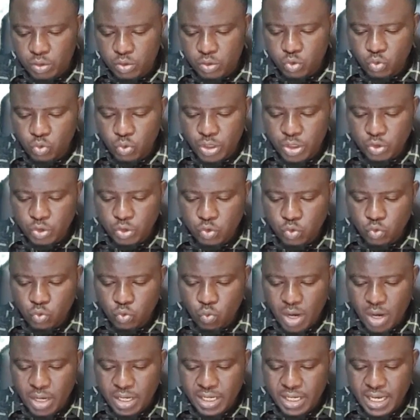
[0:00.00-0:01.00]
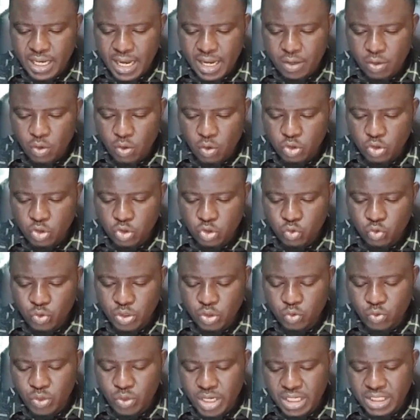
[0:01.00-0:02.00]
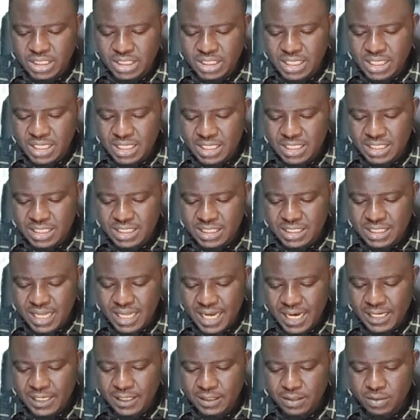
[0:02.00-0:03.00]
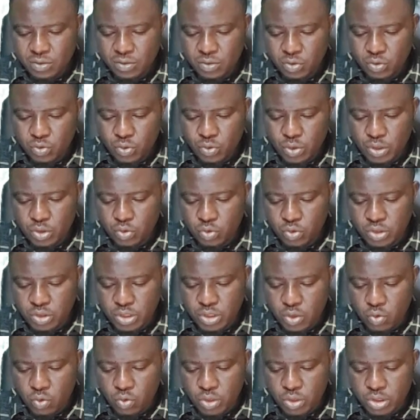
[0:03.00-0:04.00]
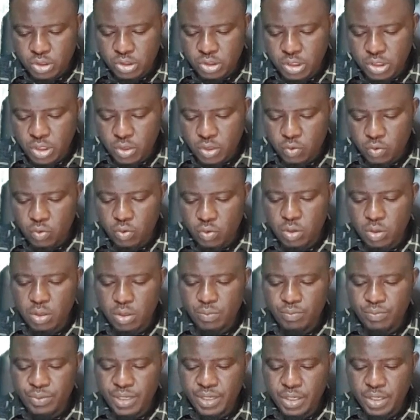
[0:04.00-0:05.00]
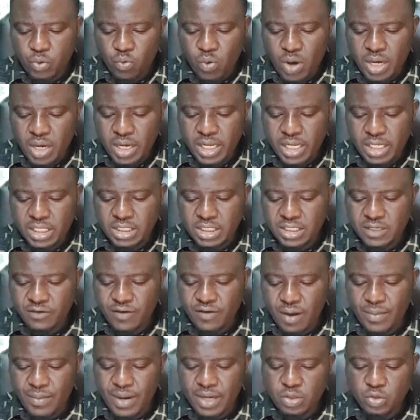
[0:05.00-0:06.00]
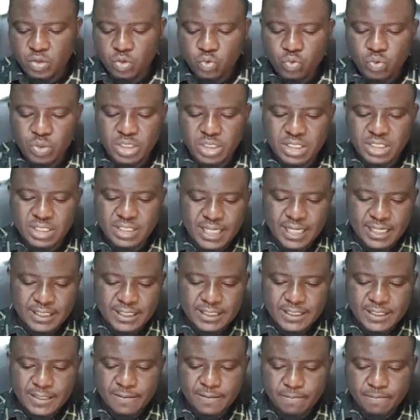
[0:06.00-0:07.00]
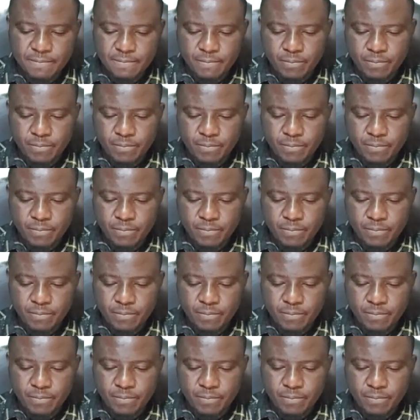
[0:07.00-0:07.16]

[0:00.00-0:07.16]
2 into 1 it cannot. 2 into 18 is 9. 2 into 0 is 0. Meaning 180 divided by 2 is 19.